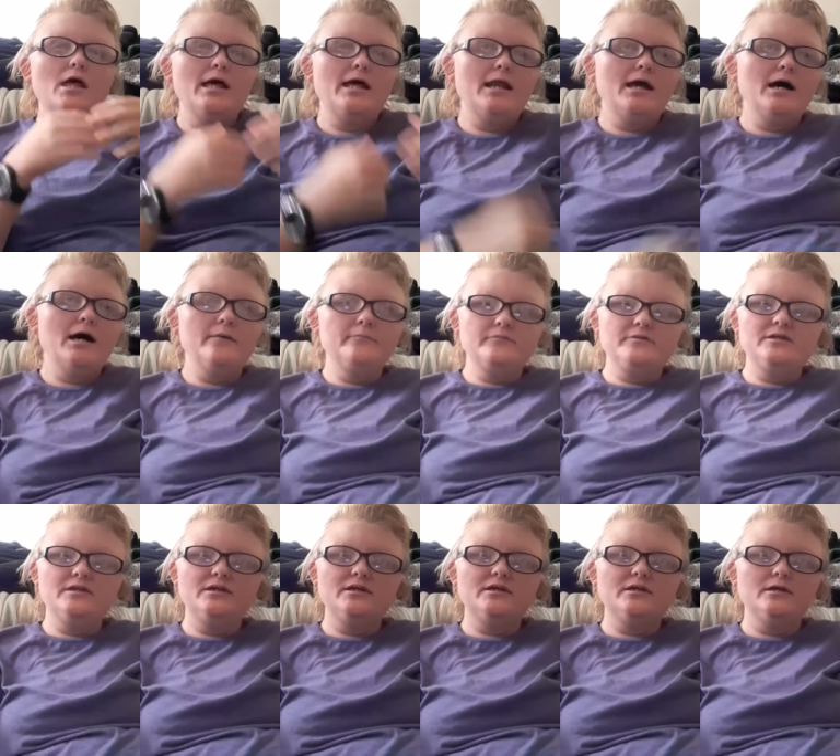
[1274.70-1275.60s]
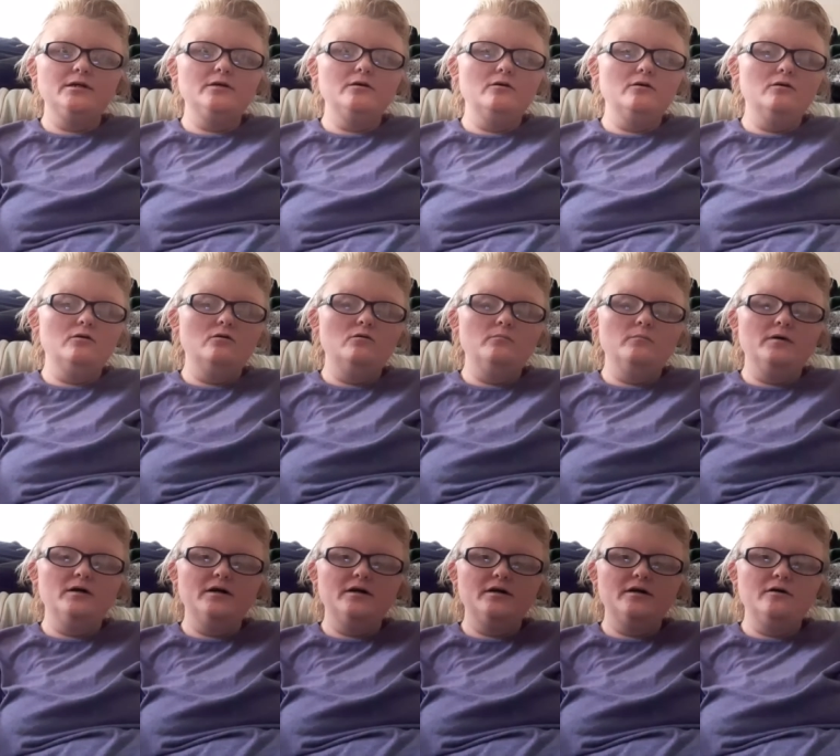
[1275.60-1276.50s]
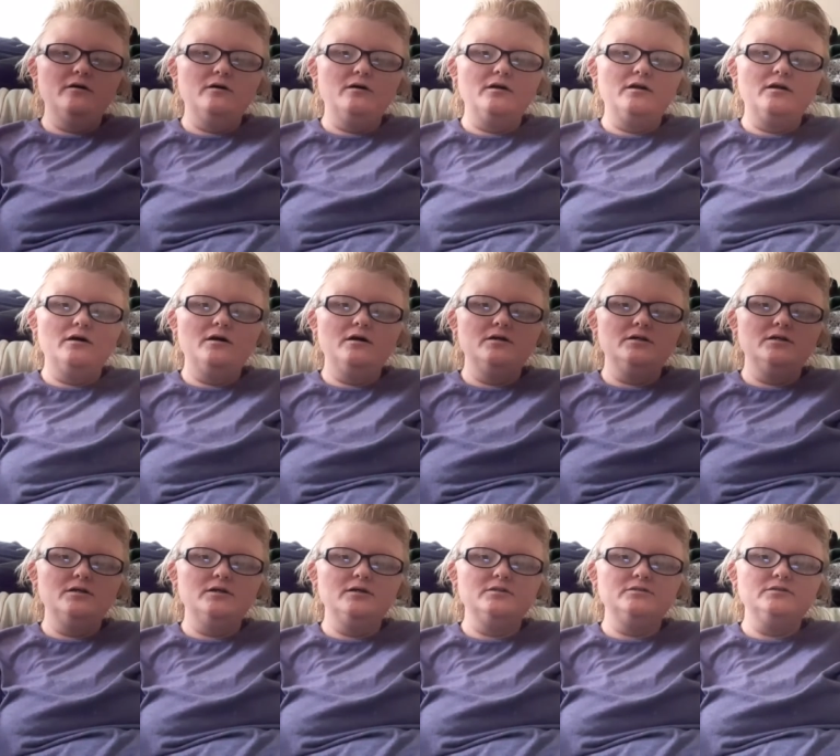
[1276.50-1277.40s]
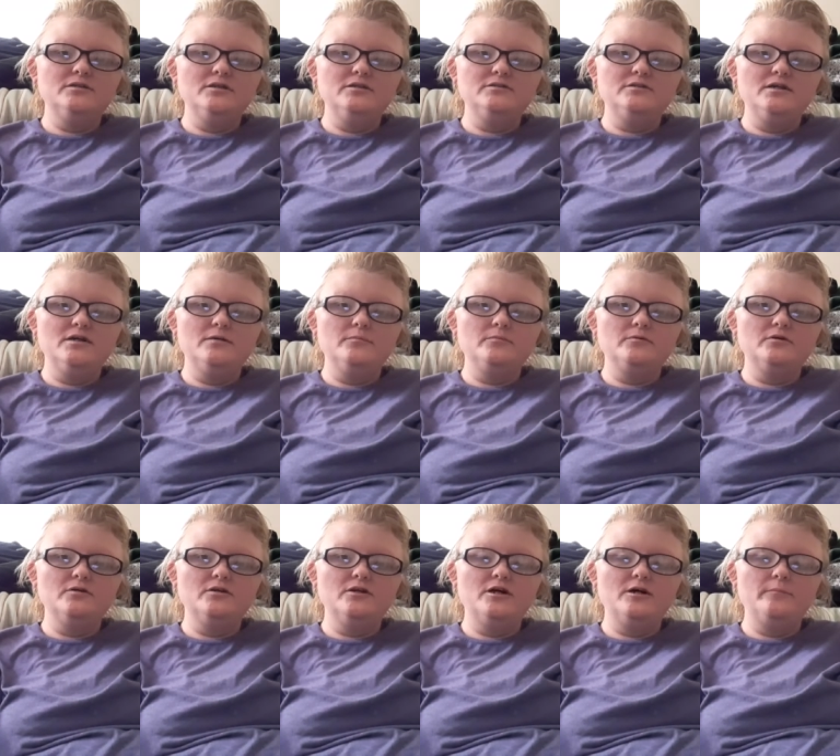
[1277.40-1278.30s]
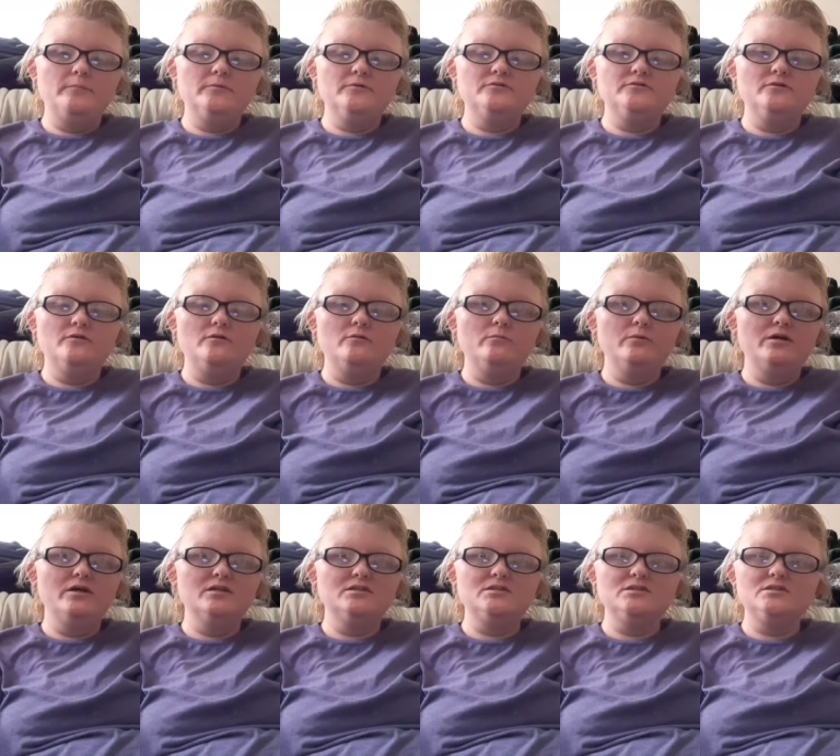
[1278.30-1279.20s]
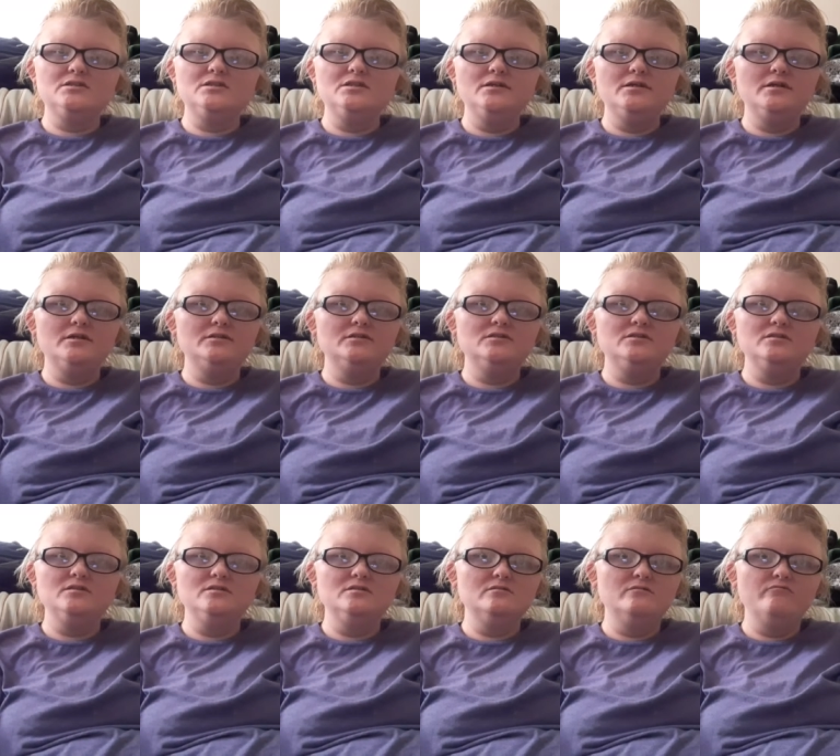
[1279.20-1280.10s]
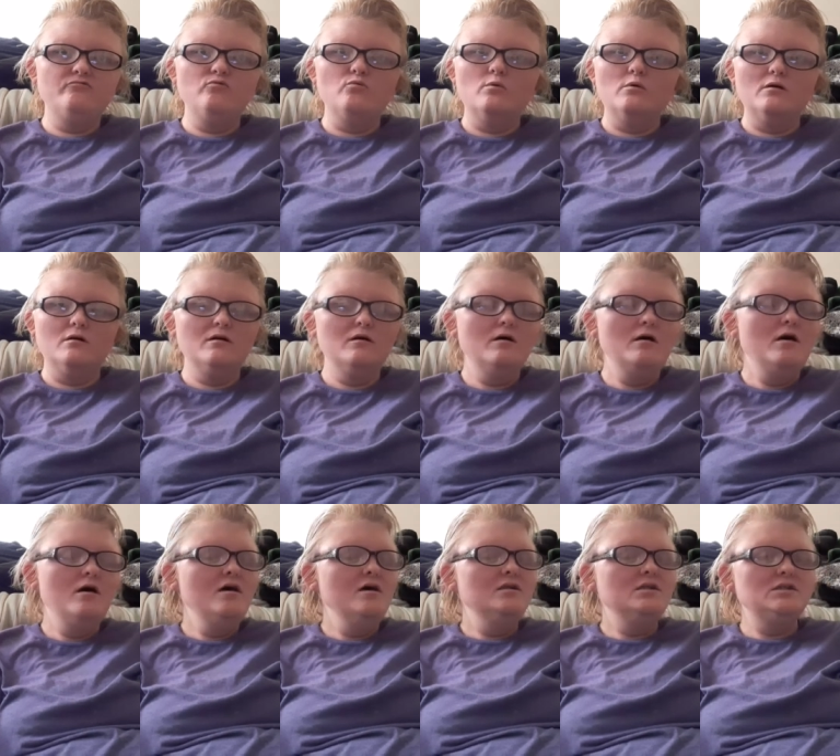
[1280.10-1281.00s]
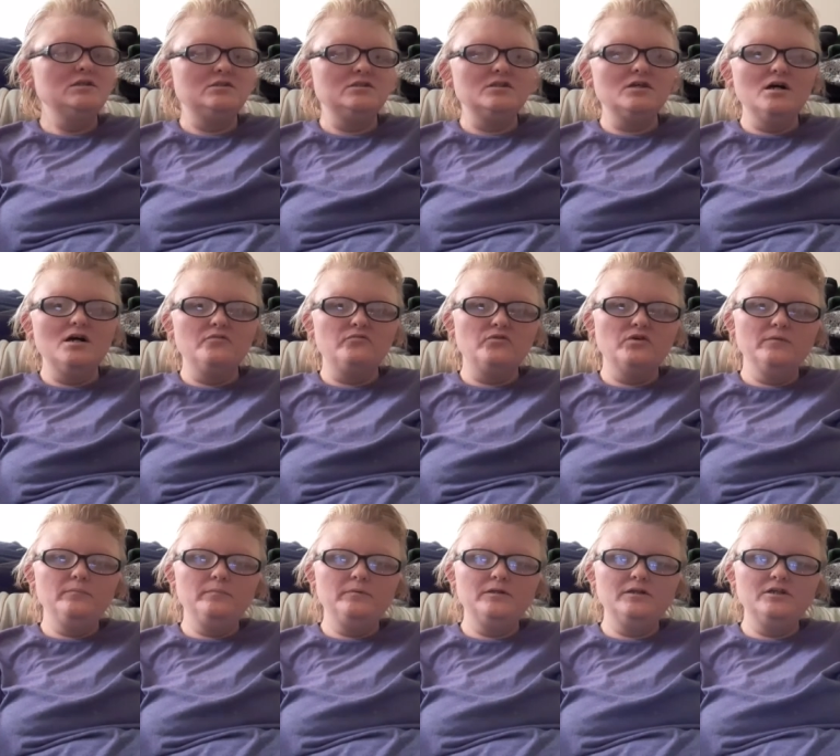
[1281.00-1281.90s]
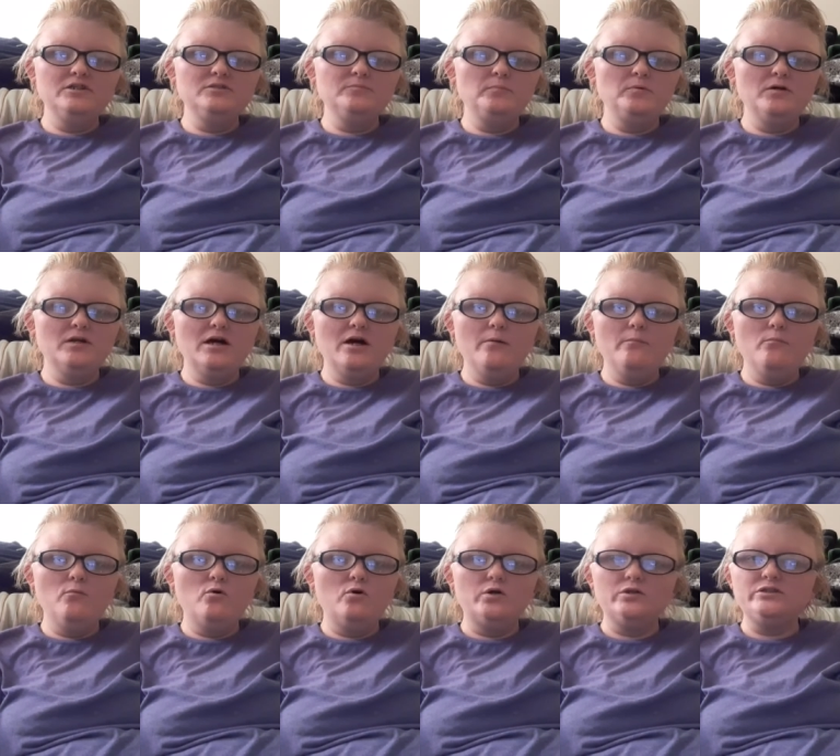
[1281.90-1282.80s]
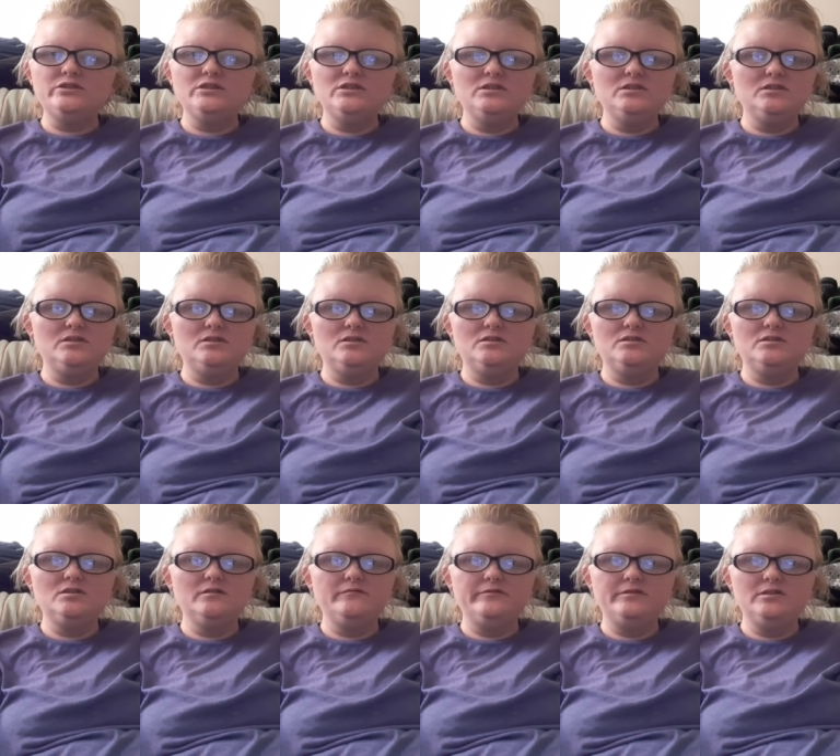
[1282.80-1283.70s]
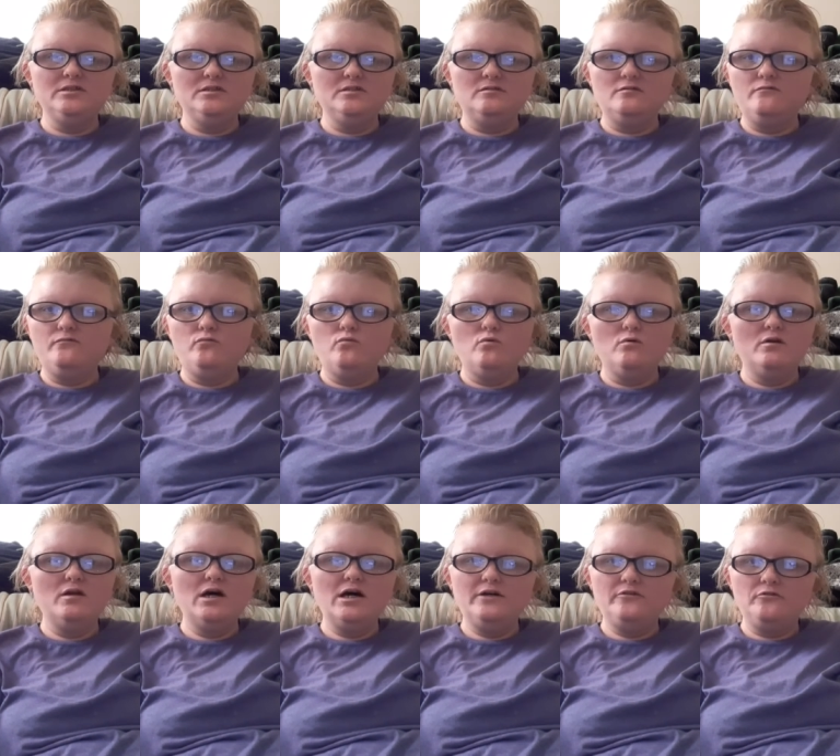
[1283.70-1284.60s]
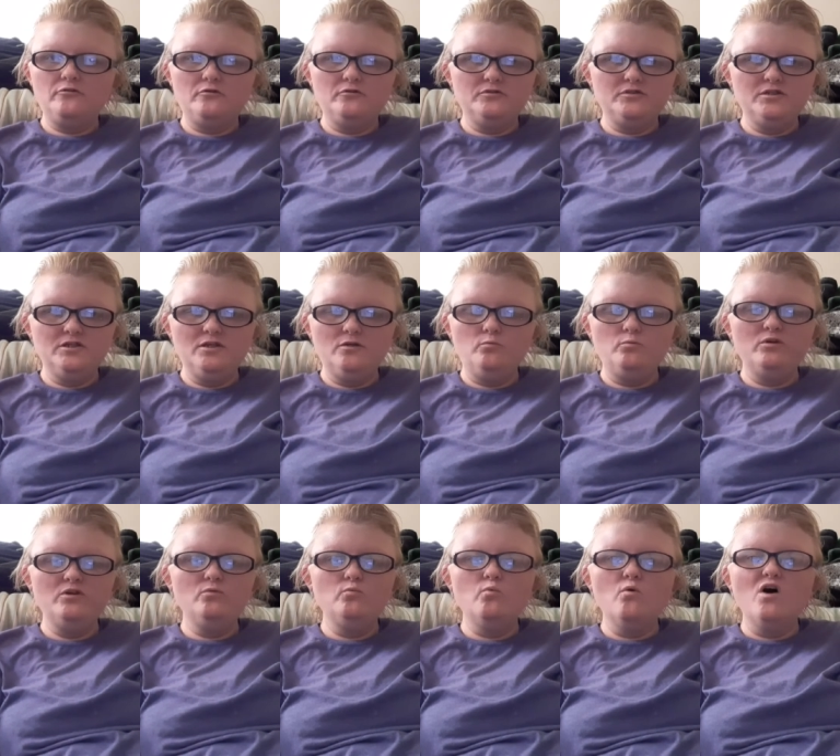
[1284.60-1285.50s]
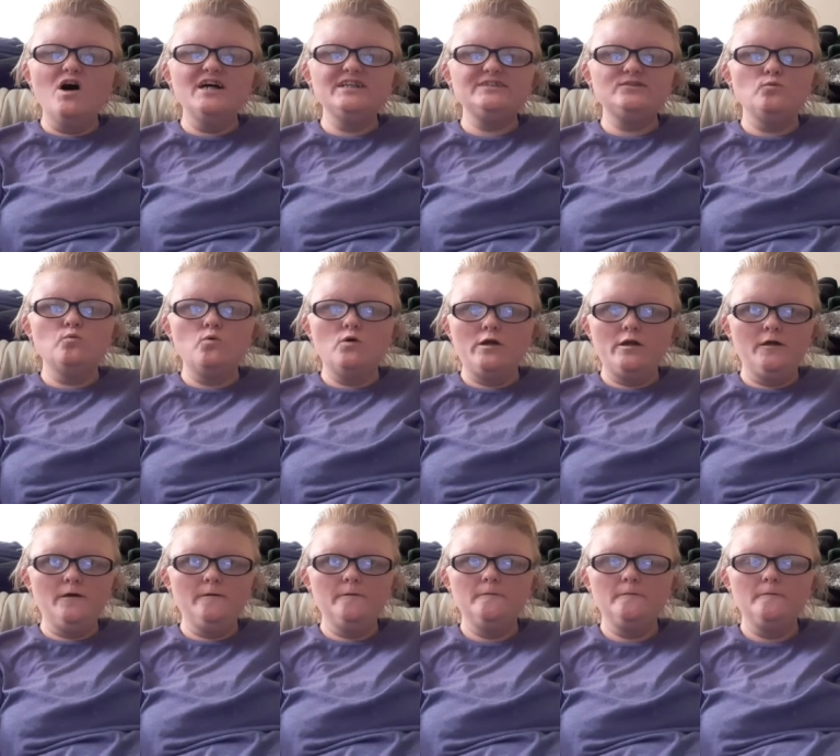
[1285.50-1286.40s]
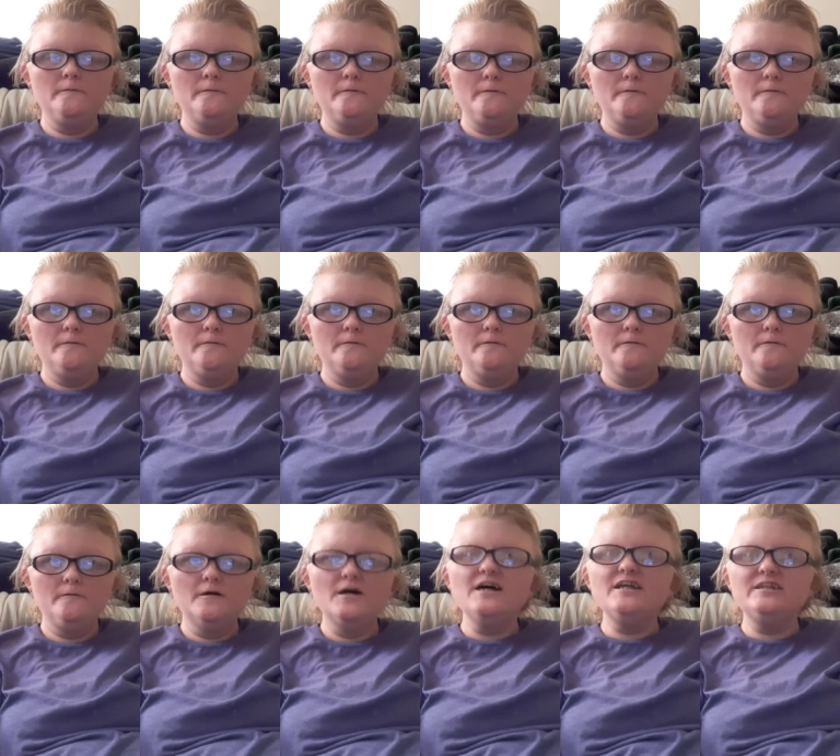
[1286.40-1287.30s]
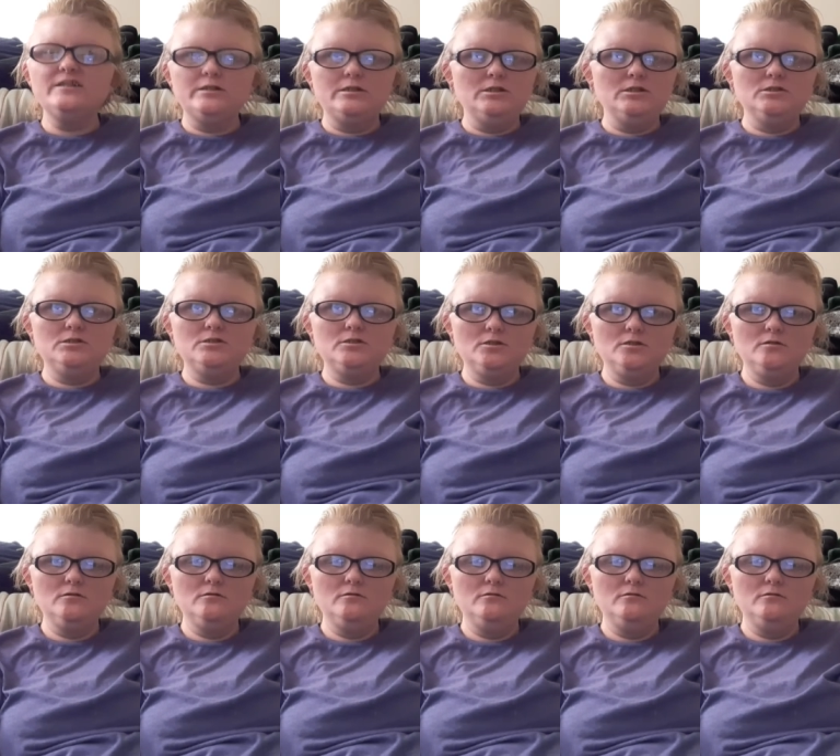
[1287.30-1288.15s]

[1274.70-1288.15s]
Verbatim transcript: And I'm thinking, oh my god, that uh, is a damn good episode, and we get to see it in season four. Discovery, please put out more seasons of season four, not 13. We want 20. At least.